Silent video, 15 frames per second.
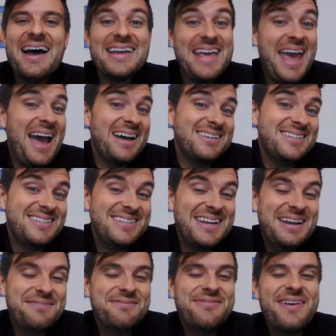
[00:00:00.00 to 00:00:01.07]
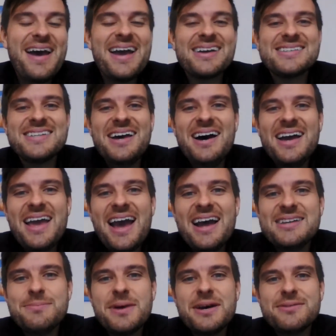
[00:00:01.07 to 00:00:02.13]
Yes, in fact, I
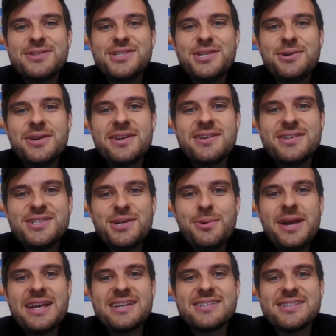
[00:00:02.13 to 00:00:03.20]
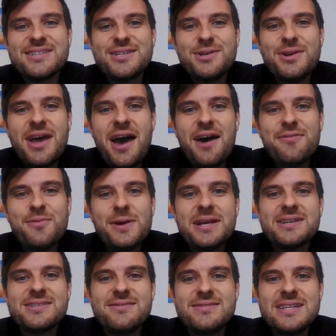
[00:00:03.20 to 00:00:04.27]
had about 2.5
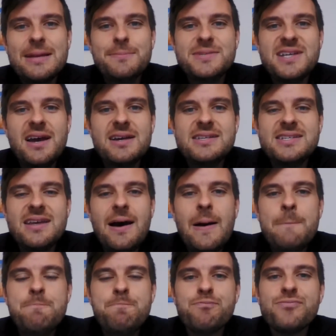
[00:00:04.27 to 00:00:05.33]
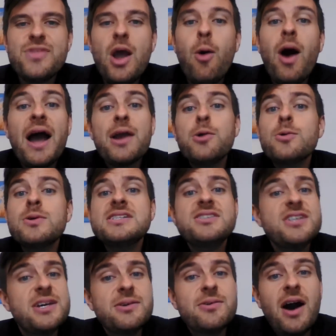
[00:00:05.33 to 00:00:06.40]
weeks of slip days. No, I always
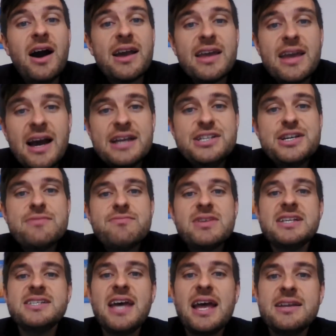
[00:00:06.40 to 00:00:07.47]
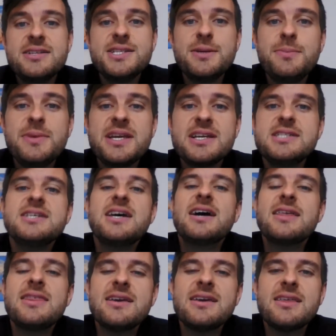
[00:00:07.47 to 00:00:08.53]
do. I generally tend to, because
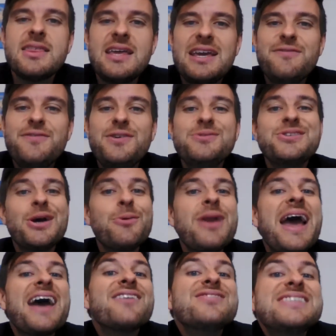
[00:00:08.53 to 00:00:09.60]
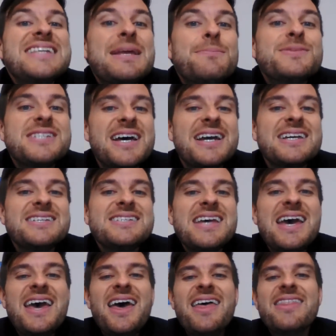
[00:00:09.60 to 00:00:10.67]
I think that if you don't have slip days,
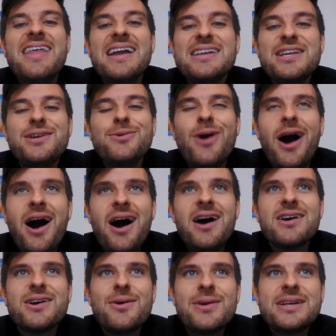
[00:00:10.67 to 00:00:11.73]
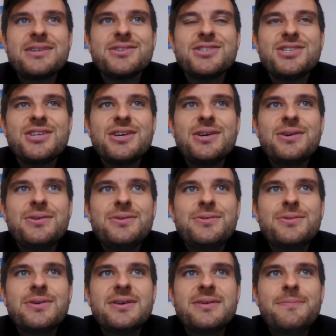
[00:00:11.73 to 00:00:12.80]
then you are going
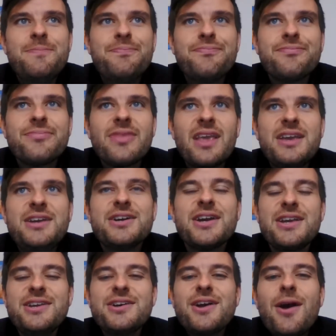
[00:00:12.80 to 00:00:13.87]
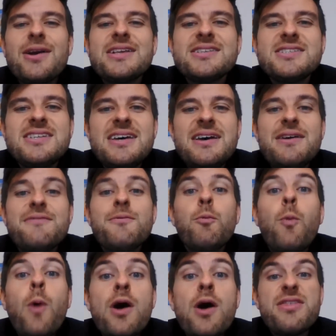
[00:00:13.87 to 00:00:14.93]
to you're going to
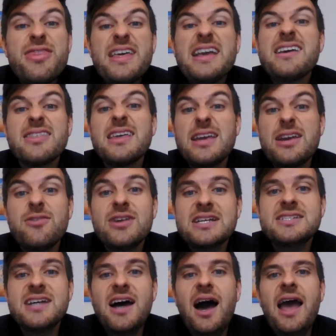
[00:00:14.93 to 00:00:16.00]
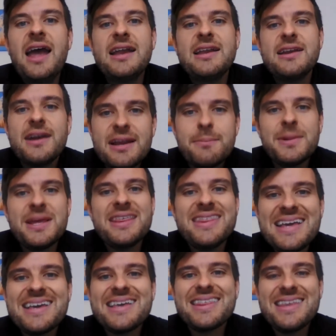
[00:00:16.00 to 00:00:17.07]
think that you're in a diet, and you're going to
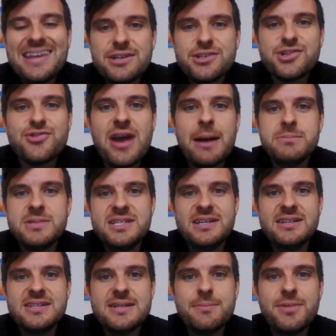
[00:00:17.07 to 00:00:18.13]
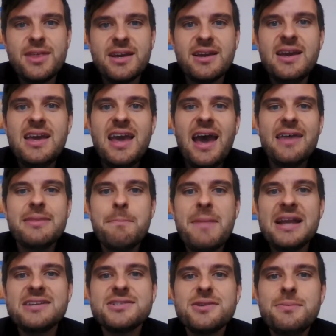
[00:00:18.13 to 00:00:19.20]
think that you're trapped in something. And the
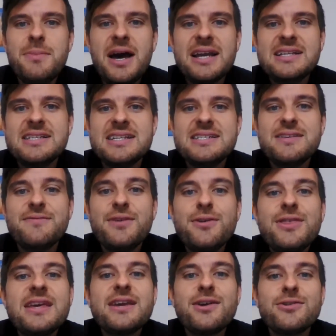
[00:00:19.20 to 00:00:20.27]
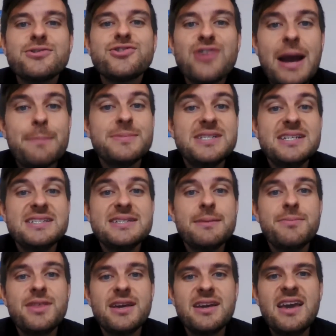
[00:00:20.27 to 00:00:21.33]
mental mind is, if you think you're trapped in
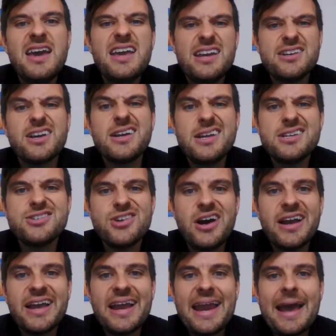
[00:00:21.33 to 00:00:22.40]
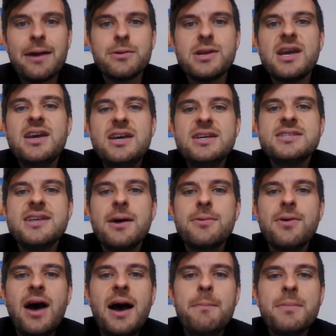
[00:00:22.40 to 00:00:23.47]
something, you're going to try and get out.
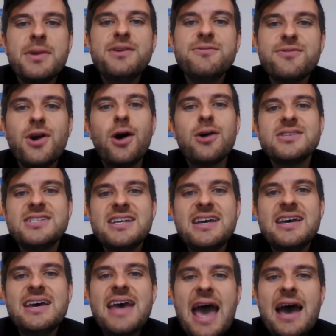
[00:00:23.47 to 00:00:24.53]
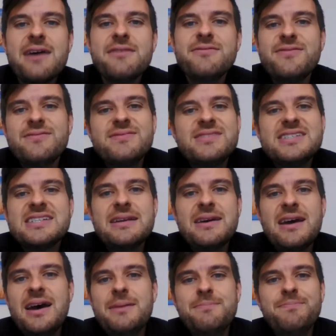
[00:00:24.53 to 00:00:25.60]
So you've got to have
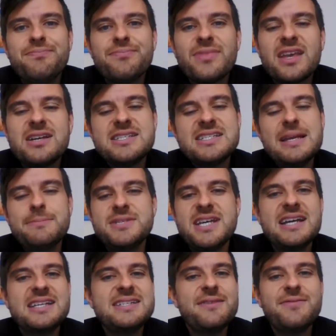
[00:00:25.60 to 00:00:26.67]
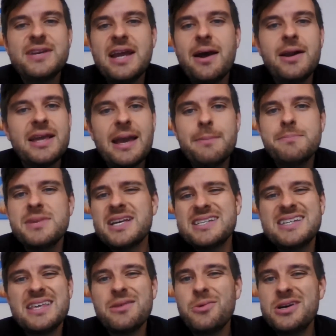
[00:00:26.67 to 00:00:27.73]
slip days every now and again,
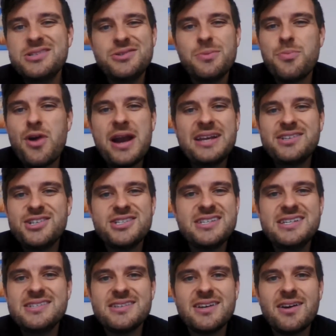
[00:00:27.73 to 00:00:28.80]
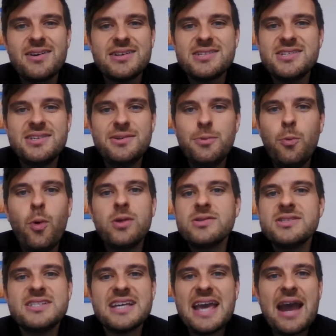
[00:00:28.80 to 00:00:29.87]
because otherwise your brain just isn't going to
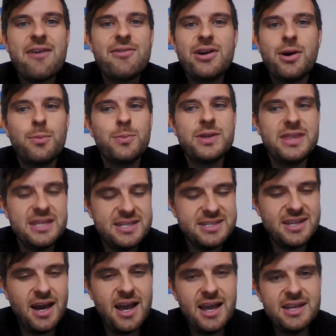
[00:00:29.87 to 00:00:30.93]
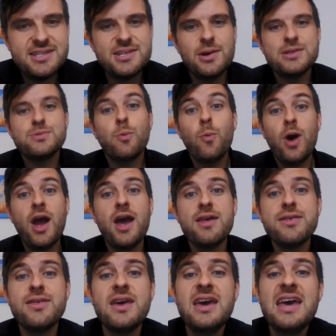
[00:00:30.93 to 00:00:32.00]
want to carry on with this diet. So it's
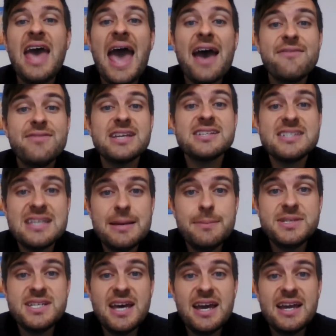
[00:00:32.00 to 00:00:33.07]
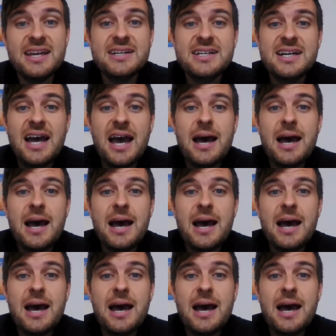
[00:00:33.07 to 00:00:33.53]
worth having a slip day.